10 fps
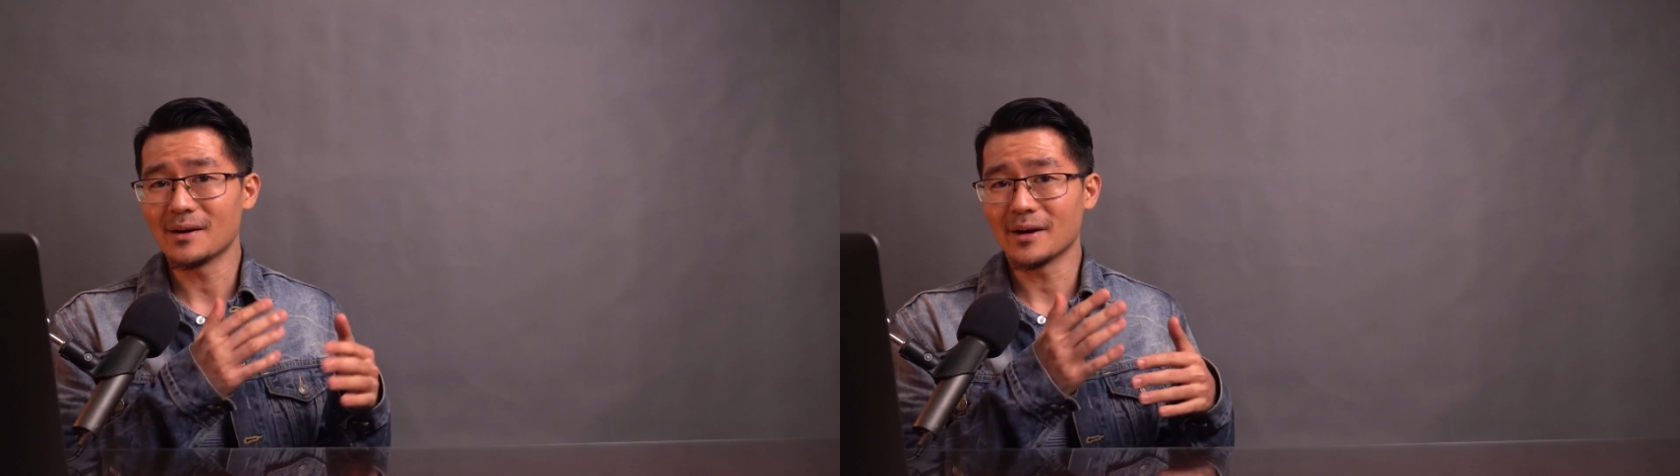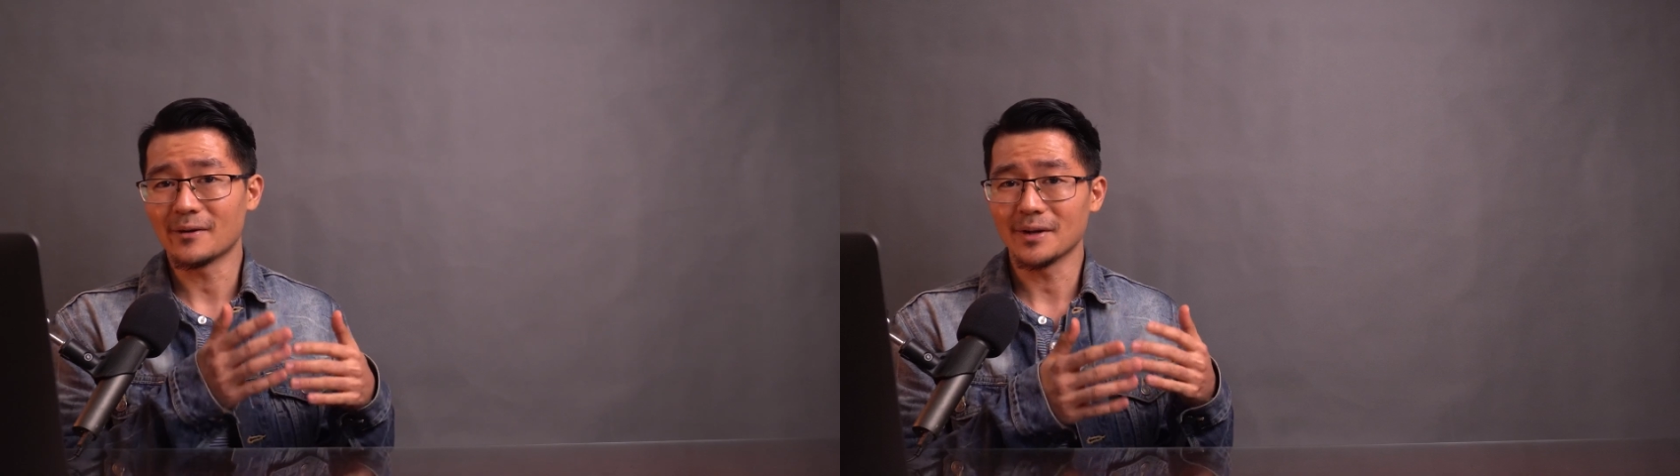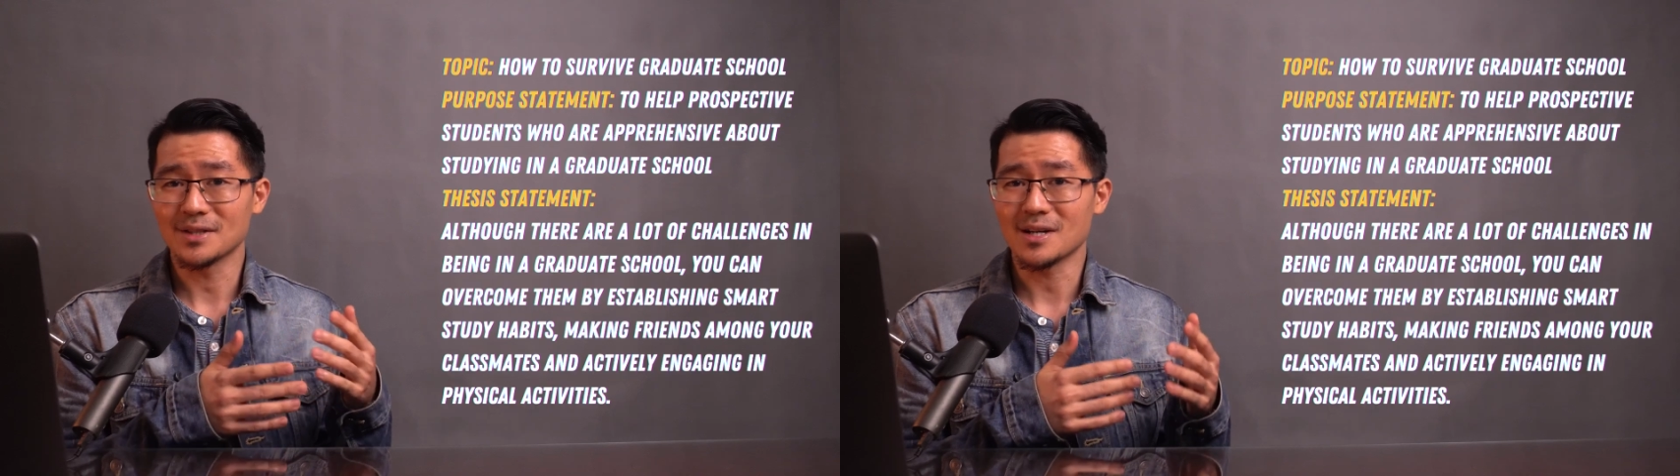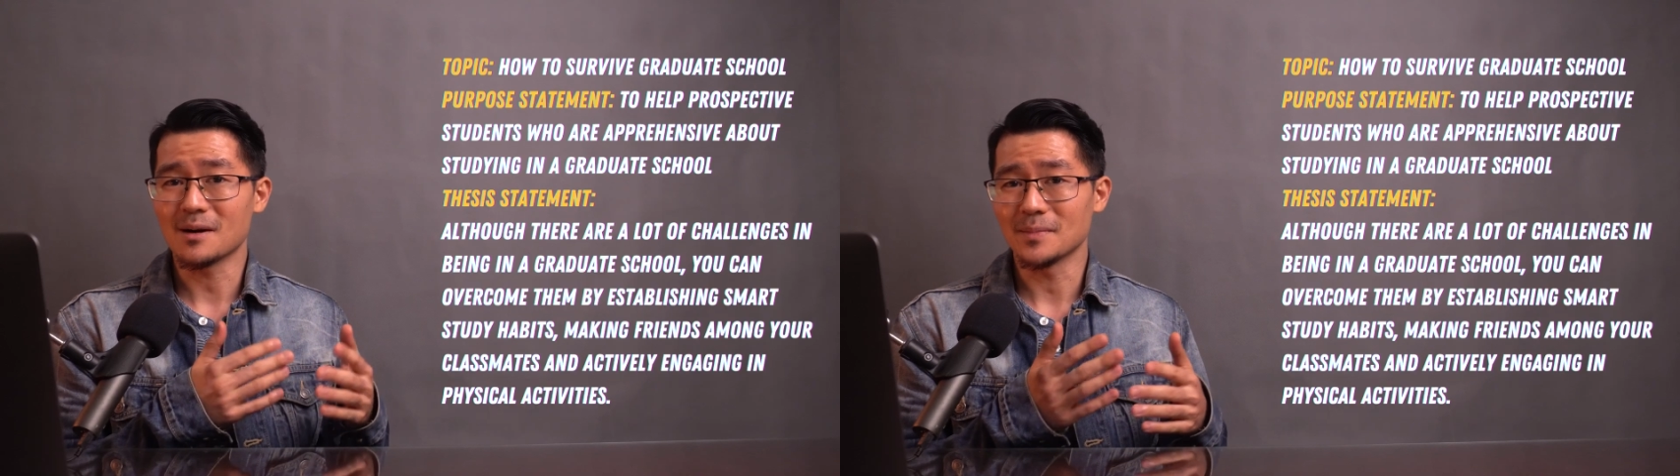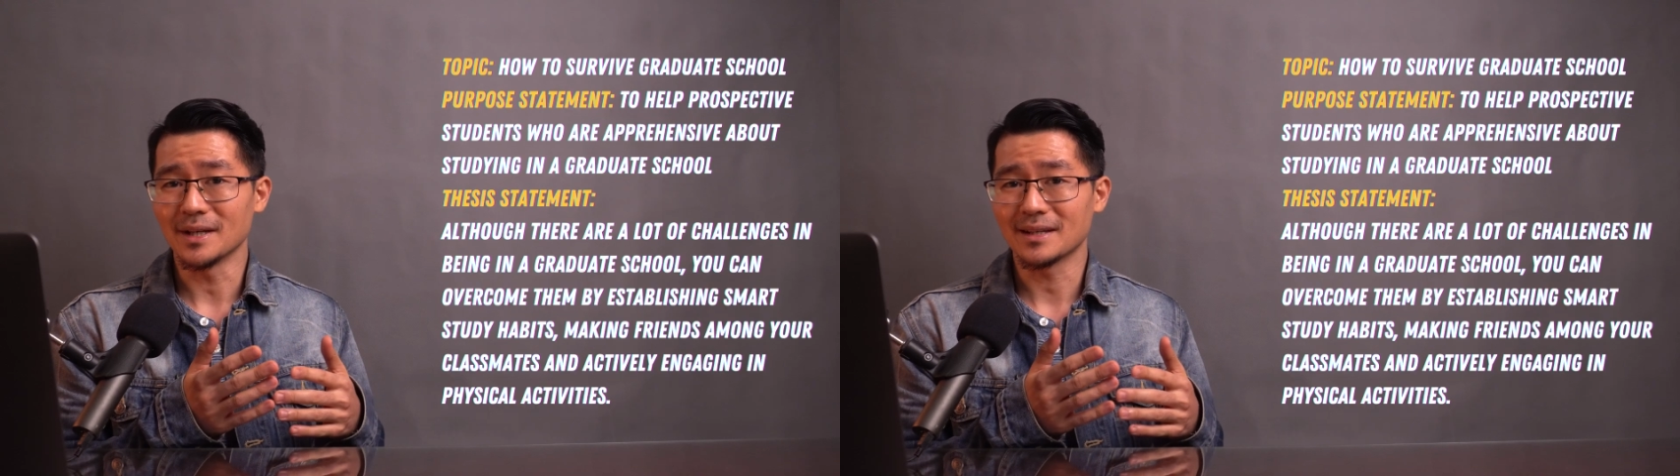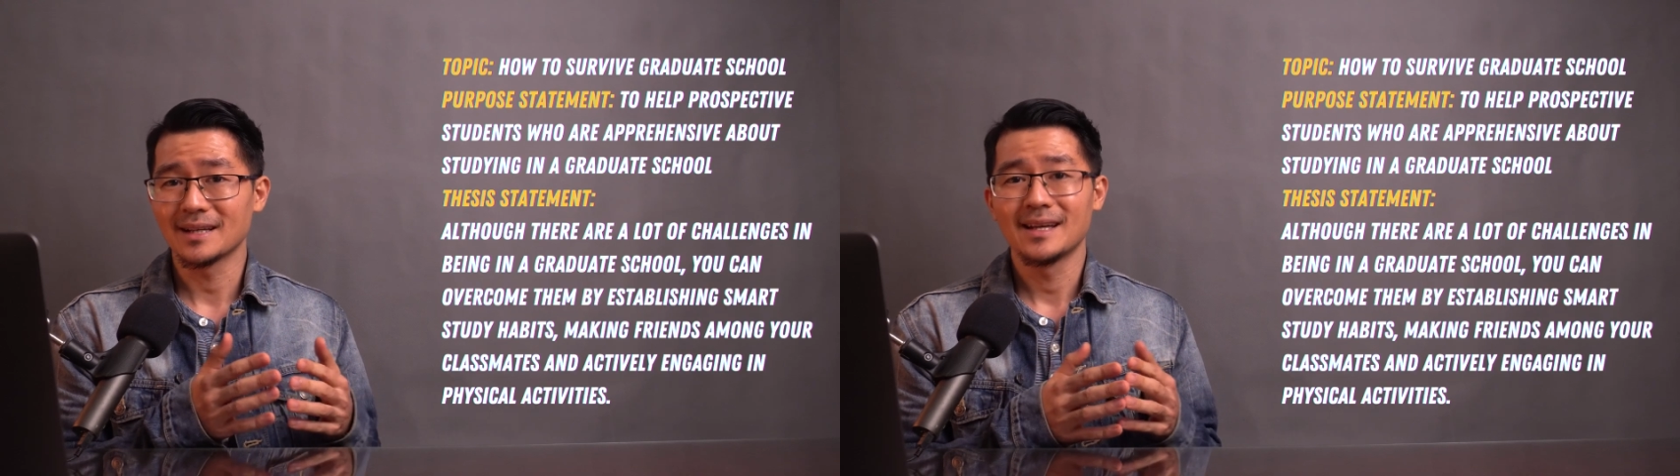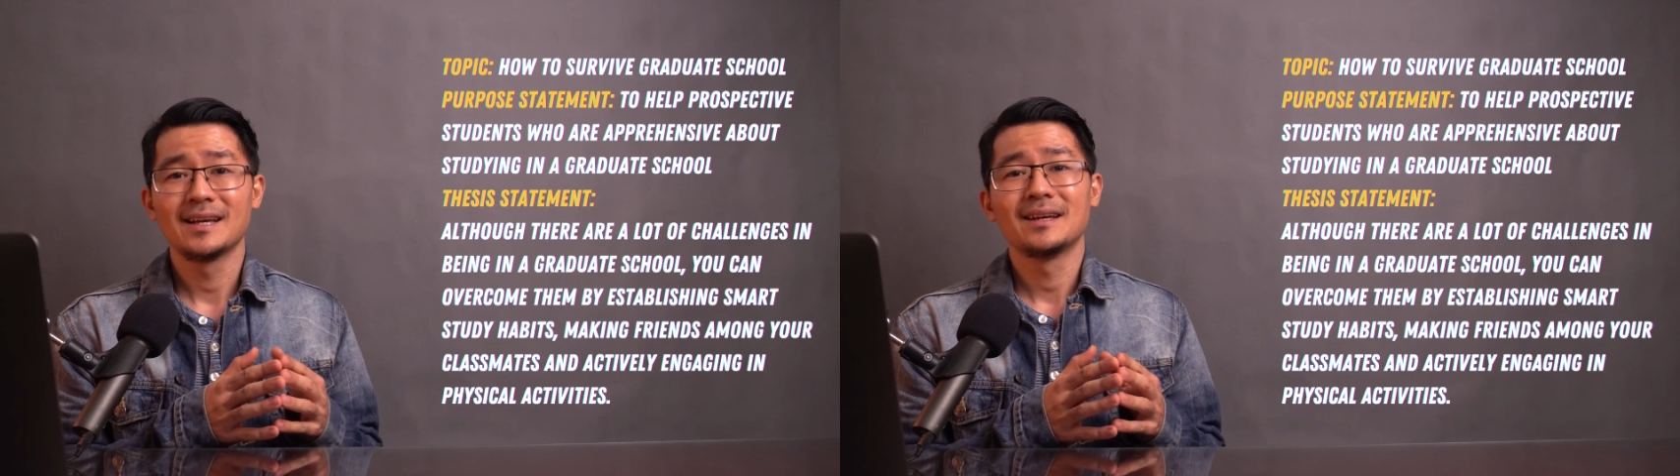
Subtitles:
on our topic,